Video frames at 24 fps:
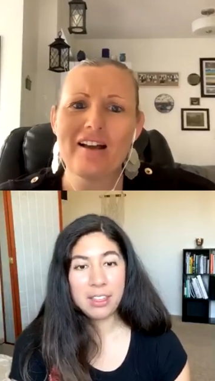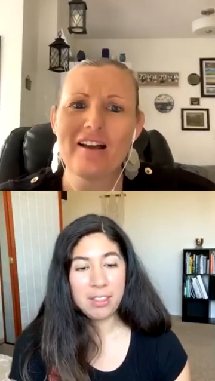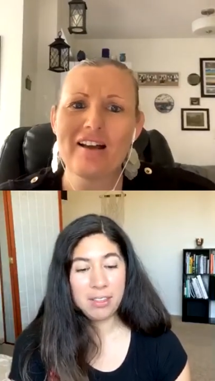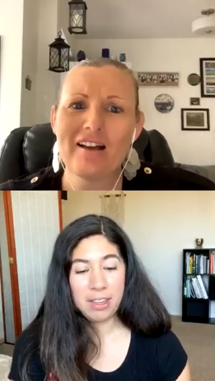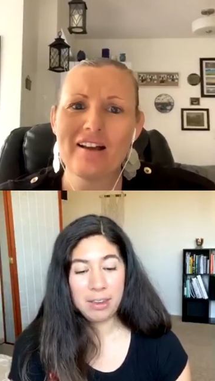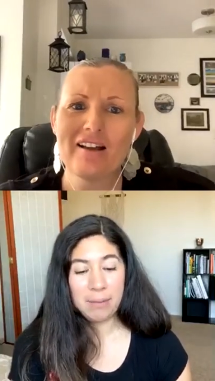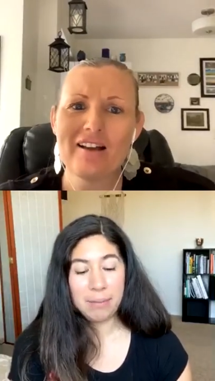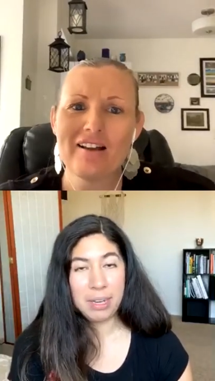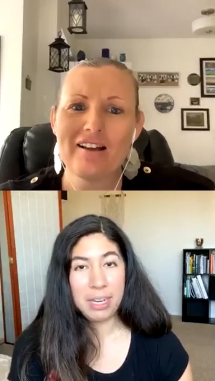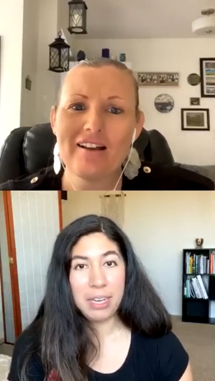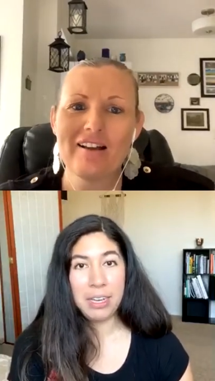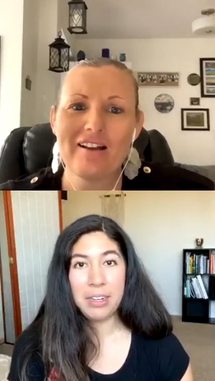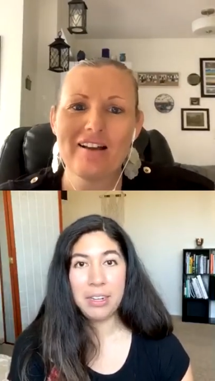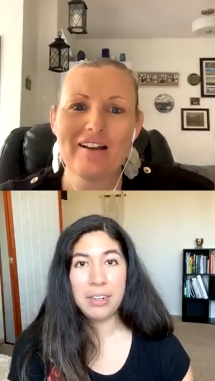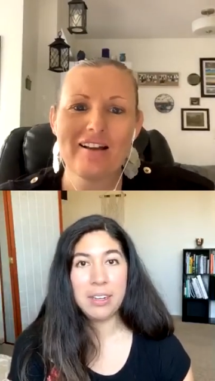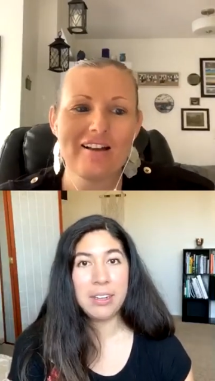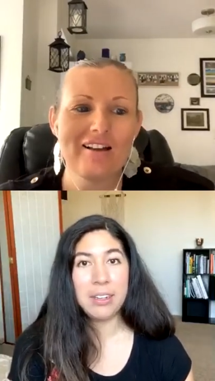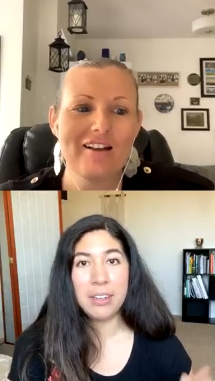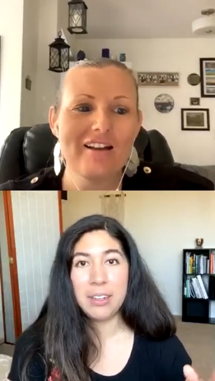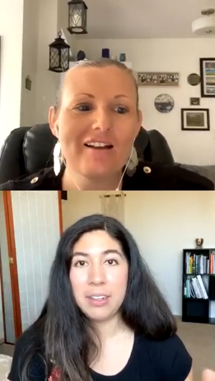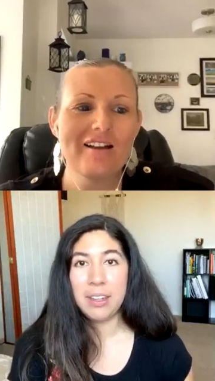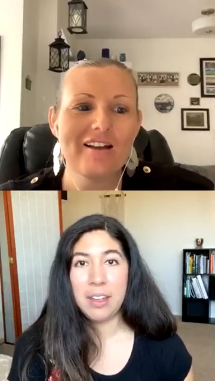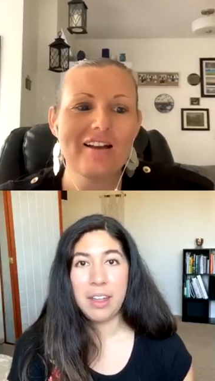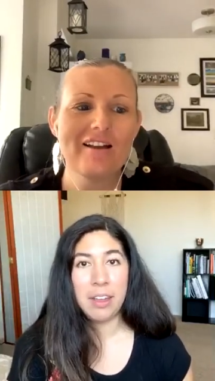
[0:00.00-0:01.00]
Speaker 1: I, I mean,
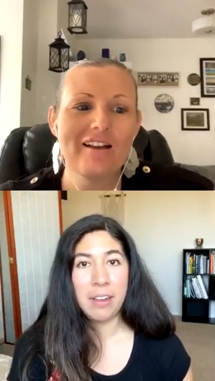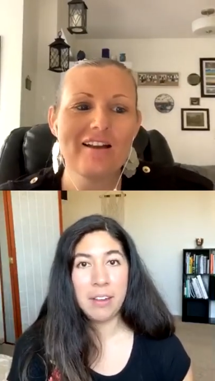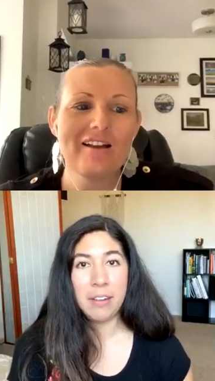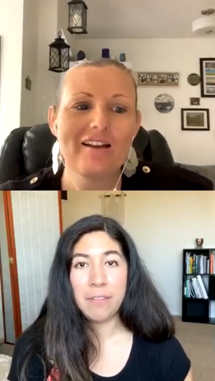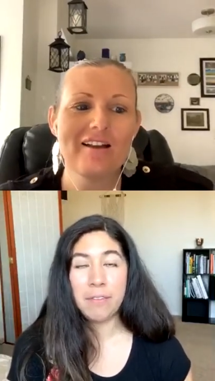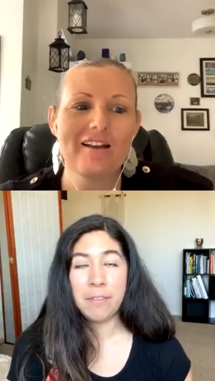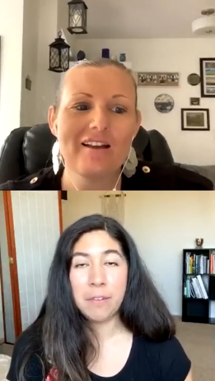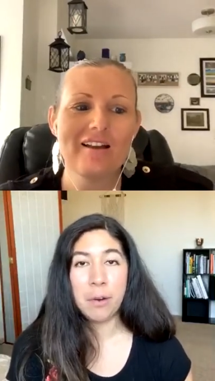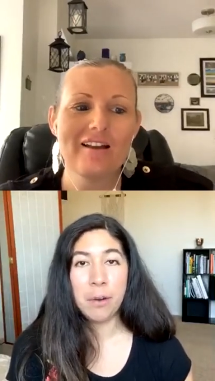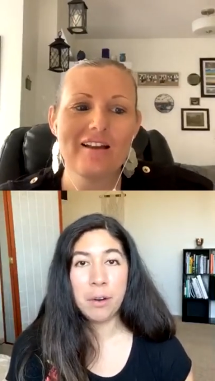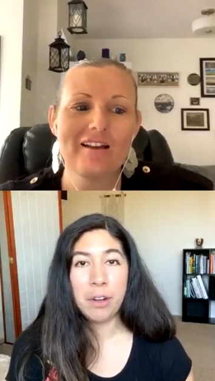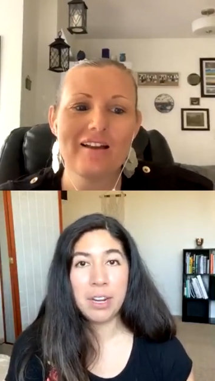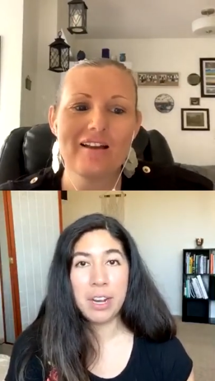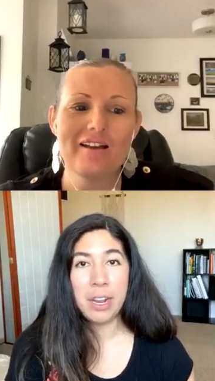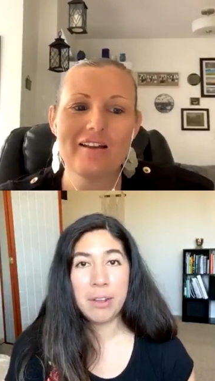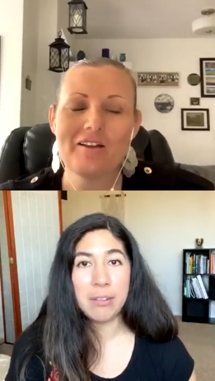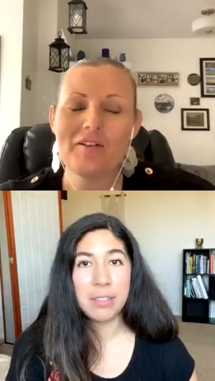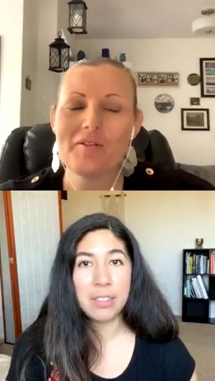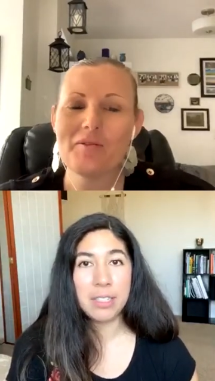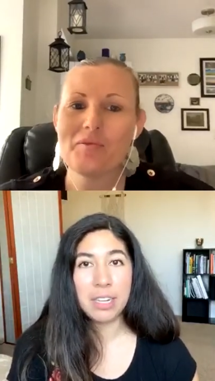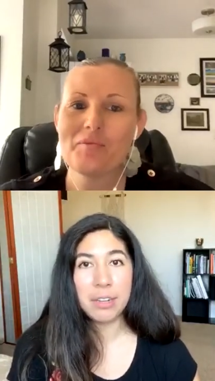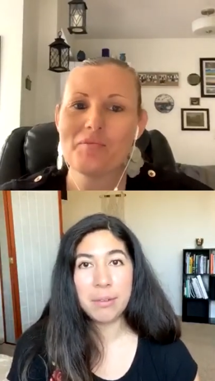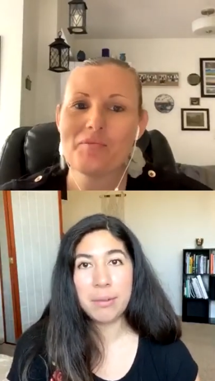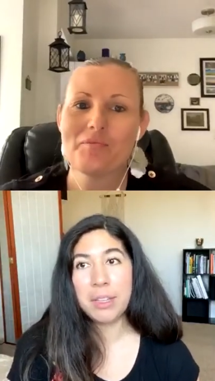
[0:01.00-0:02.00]
of course, I was
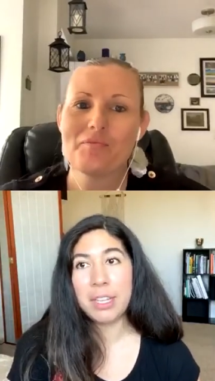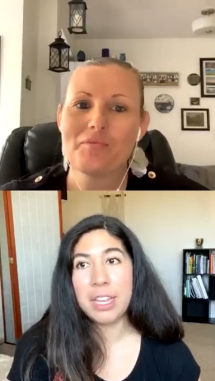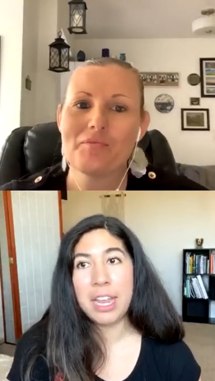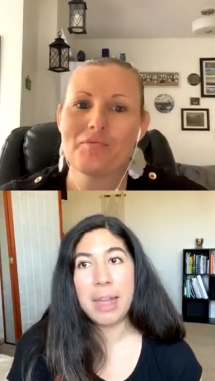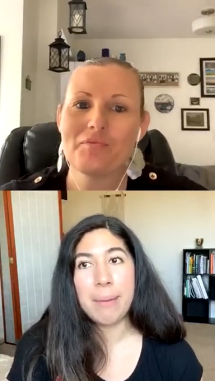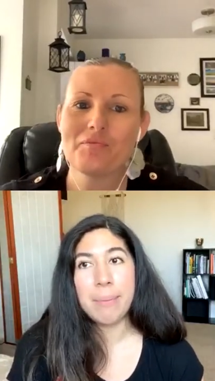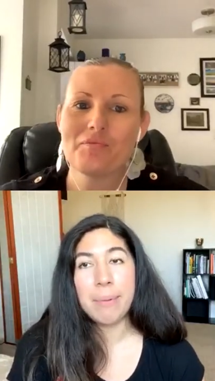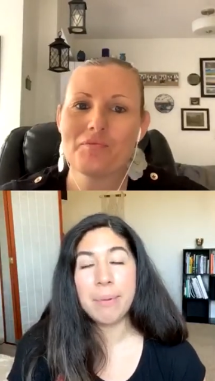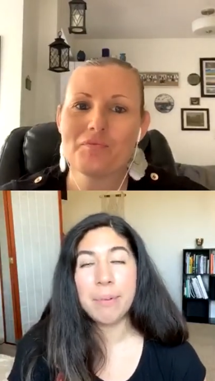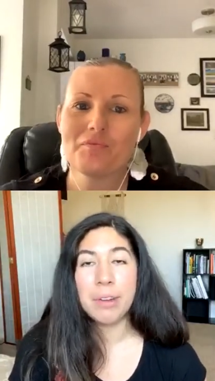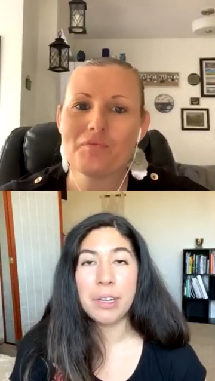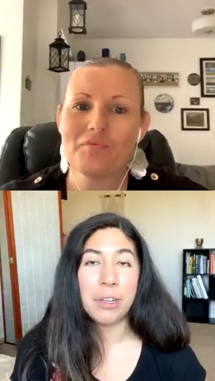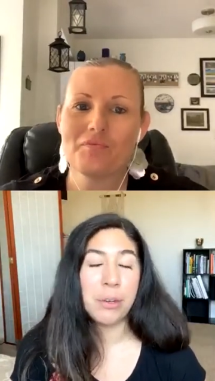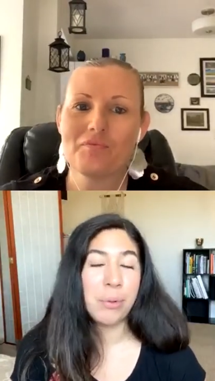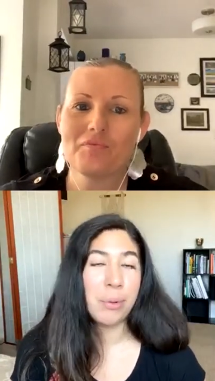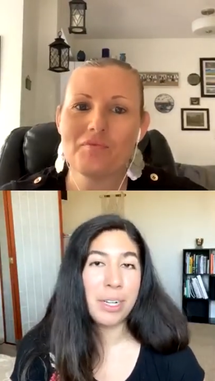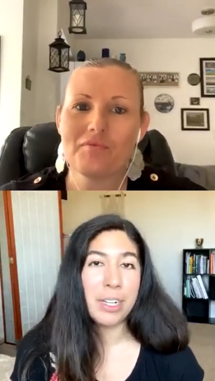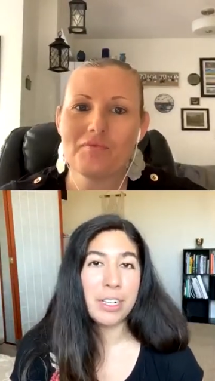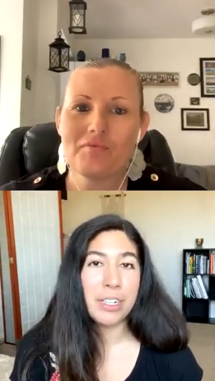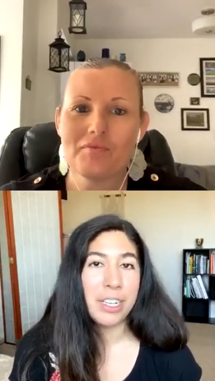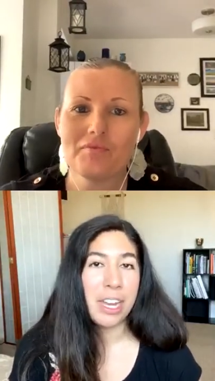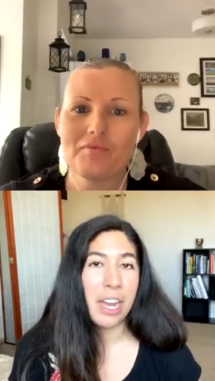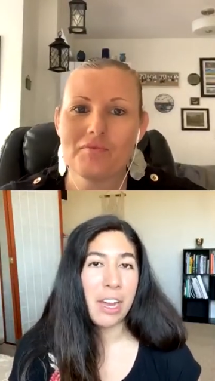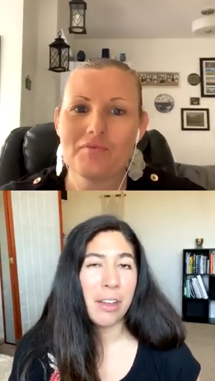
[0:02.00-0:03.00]
like really happy when you
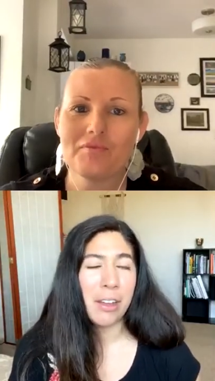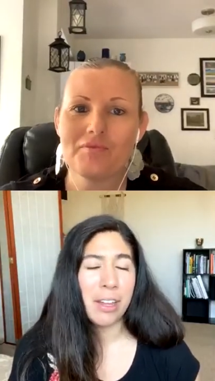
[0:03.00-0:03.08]
reached out.